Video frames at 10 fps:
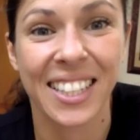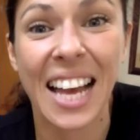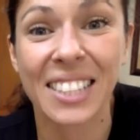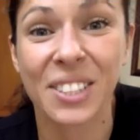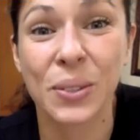
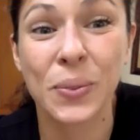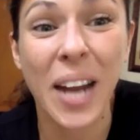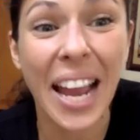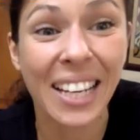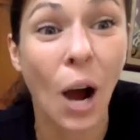That's
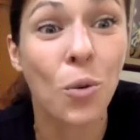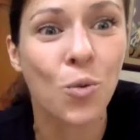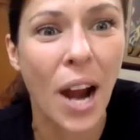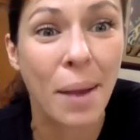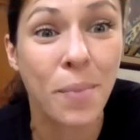great. A
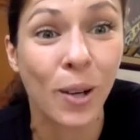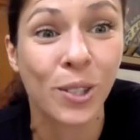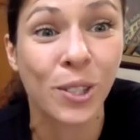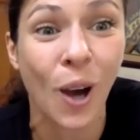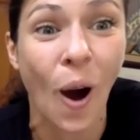rainbow
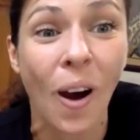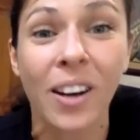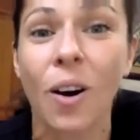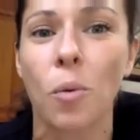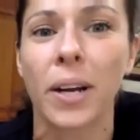
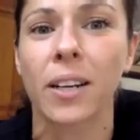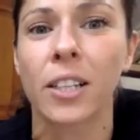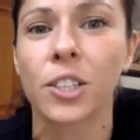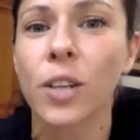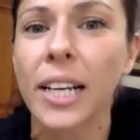star. Oh my
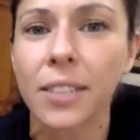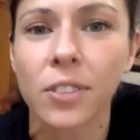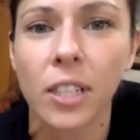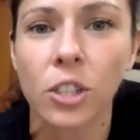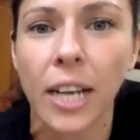gosh, you guys have
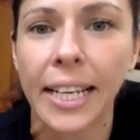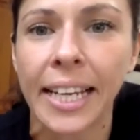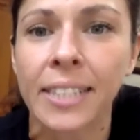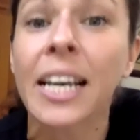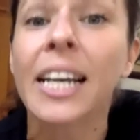such good
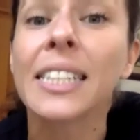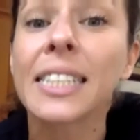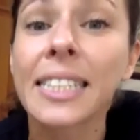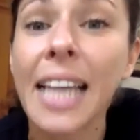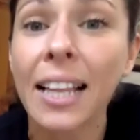ideas.
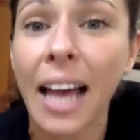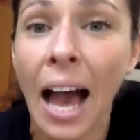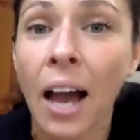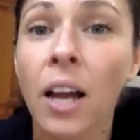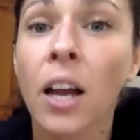
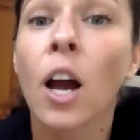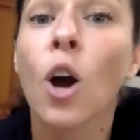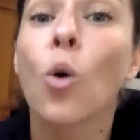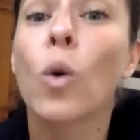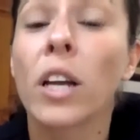Stella,
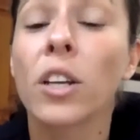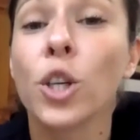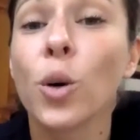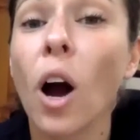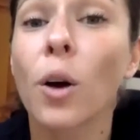when
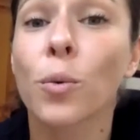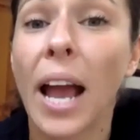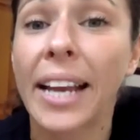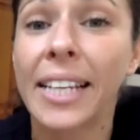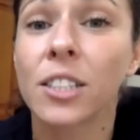you are
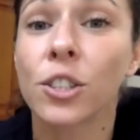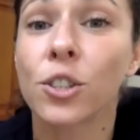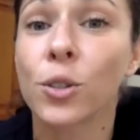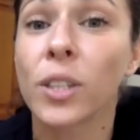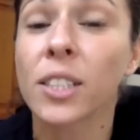ready to
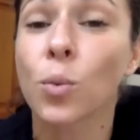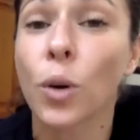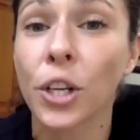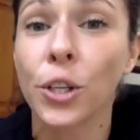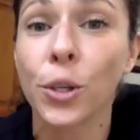do this,
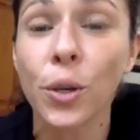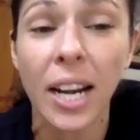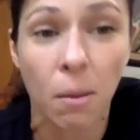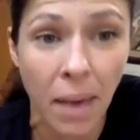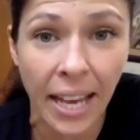what are you
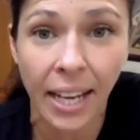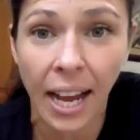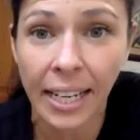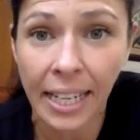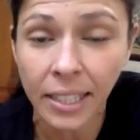going to make,
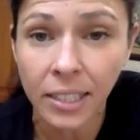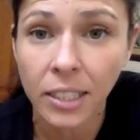honey?